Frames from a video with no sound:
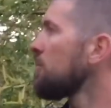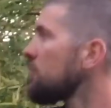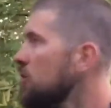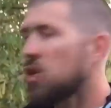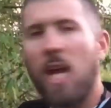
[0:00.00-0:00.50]

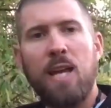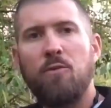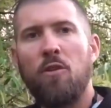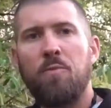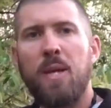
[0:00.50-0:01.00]
shave
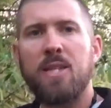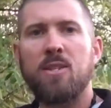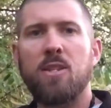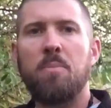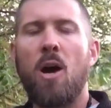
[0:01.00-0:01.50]
off pieces of
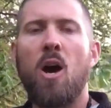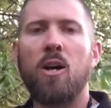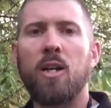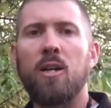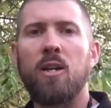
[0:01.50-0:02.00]
the
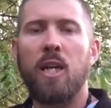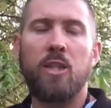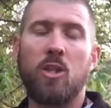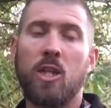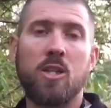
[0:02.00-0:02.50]
bark and
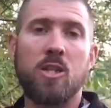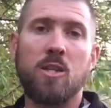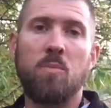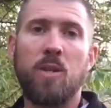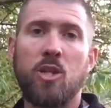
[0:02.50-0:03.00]
you can just
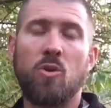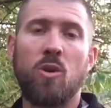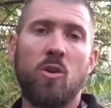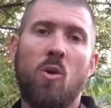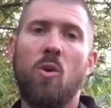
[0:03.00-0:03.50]
simply chew it,
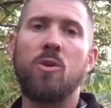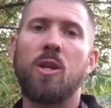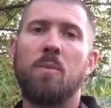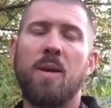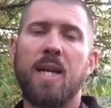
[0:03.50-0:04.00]
or you
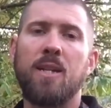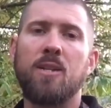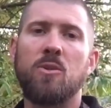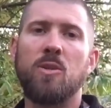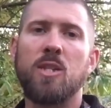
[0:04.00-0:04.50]
can make it
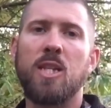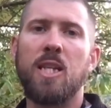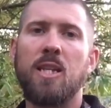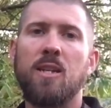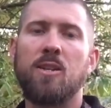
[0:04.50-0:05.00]
into a
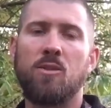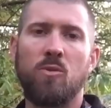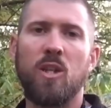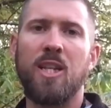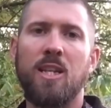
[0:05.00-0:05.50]
tea to
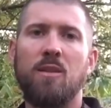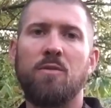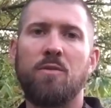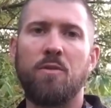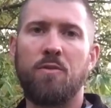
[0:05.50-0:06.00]

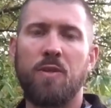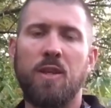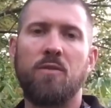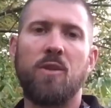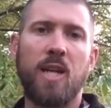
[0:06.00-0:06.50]
relieve fever and